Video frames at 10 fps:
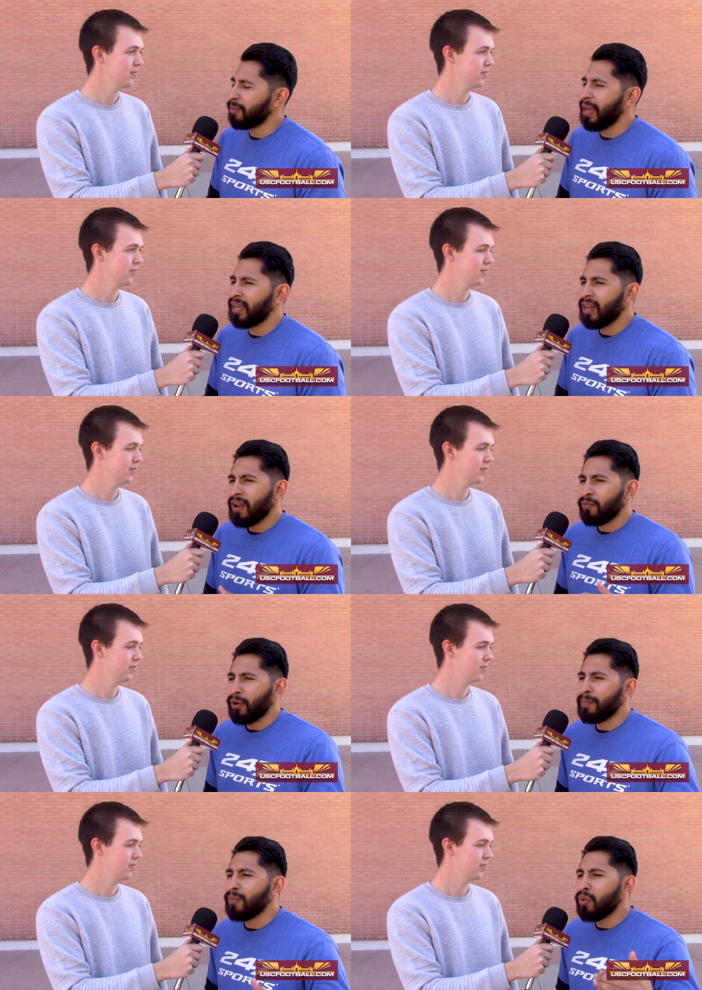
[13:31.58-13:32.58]
Speaker 1: back for
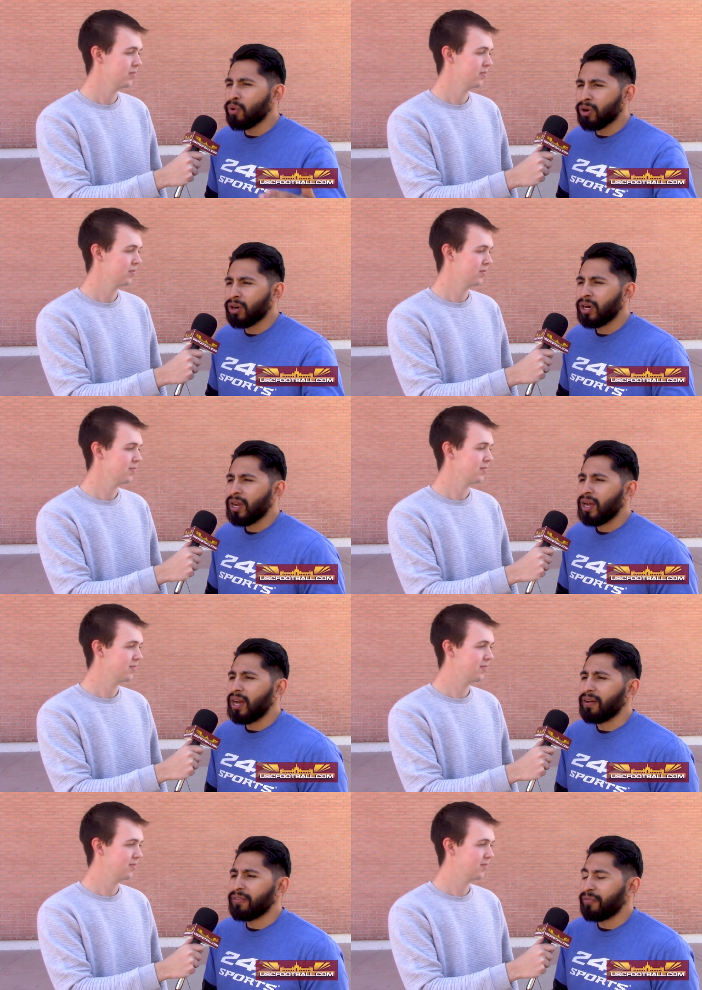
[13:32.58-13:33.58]
a more
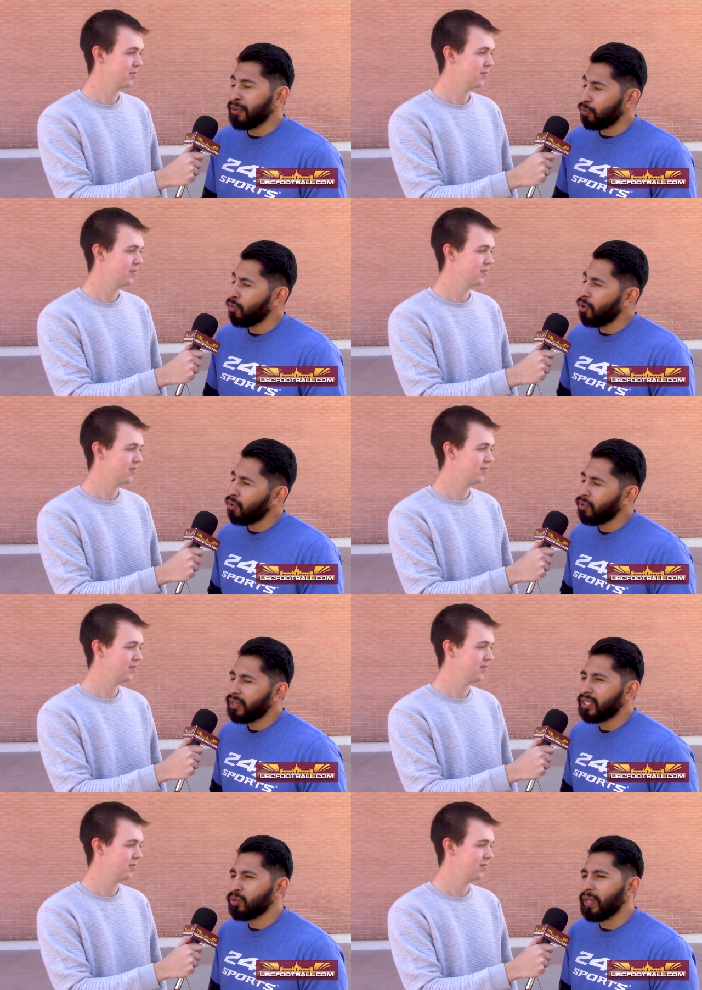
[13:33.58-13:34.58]
fulfilled role
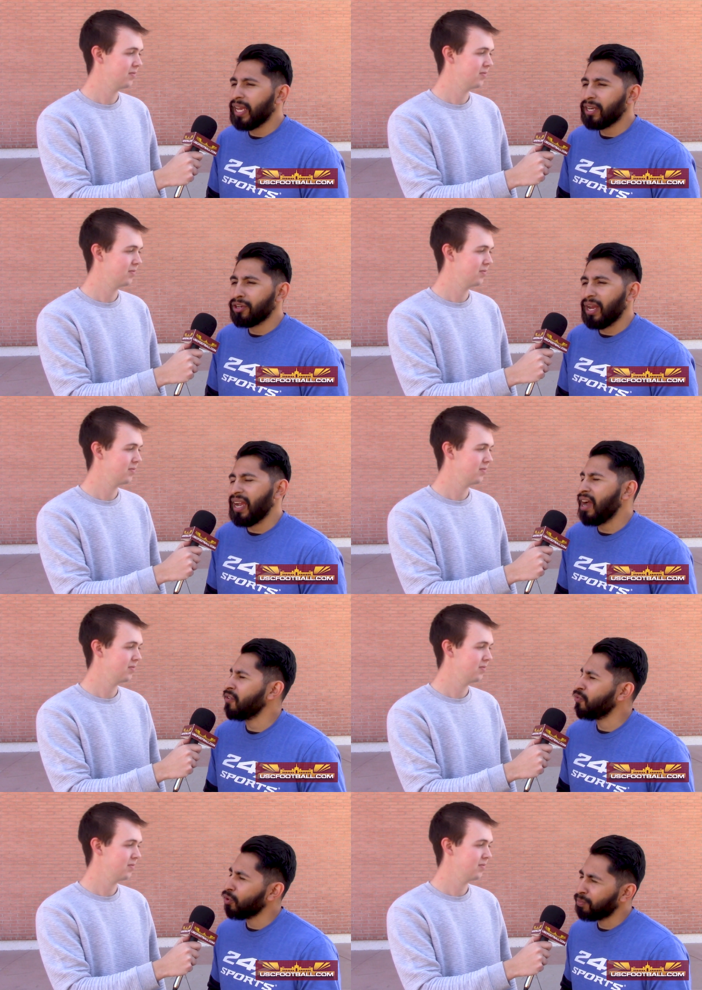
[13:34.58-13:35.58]
this weekend. You got Kyle
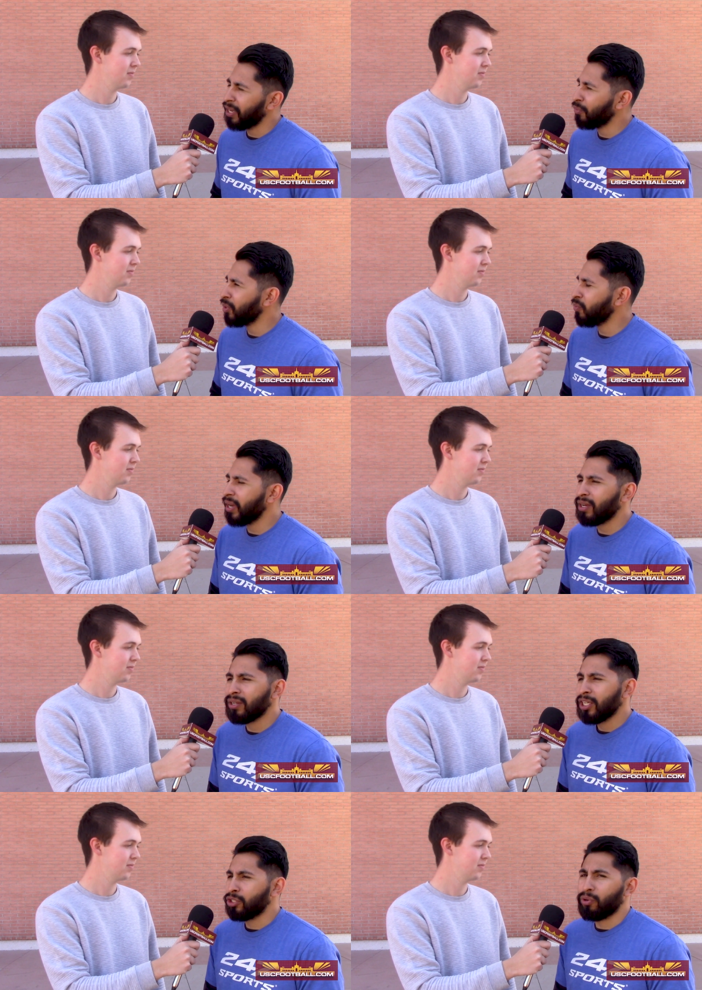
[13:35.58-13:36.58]
Ford playing really well.
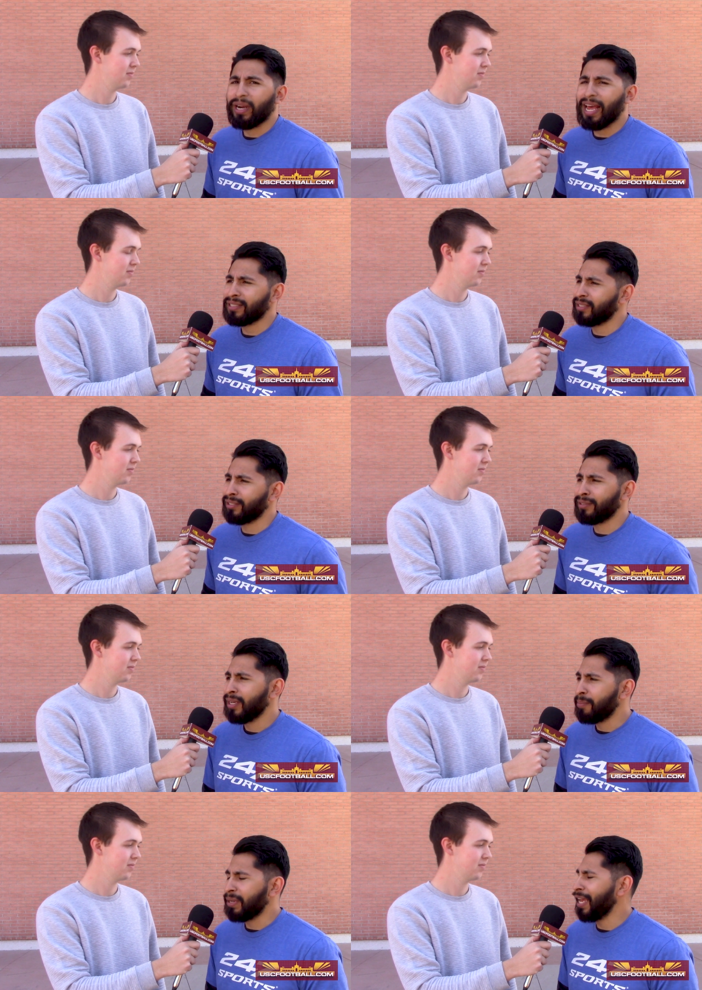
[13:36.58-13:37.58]
Jordan Addison,
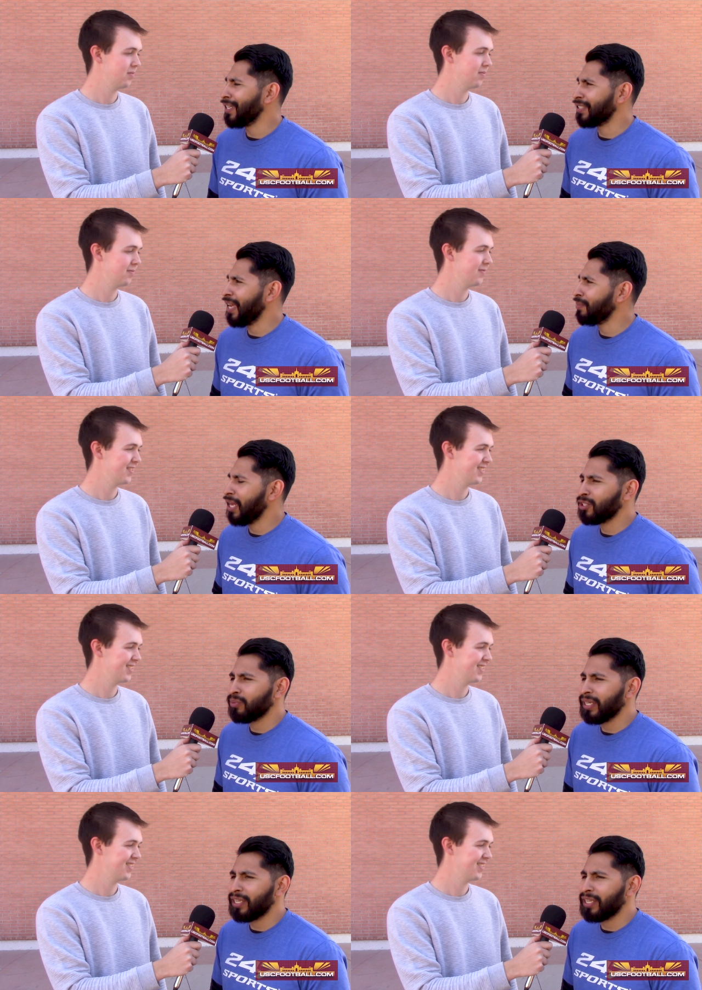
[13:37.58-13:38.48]
bananas game last week.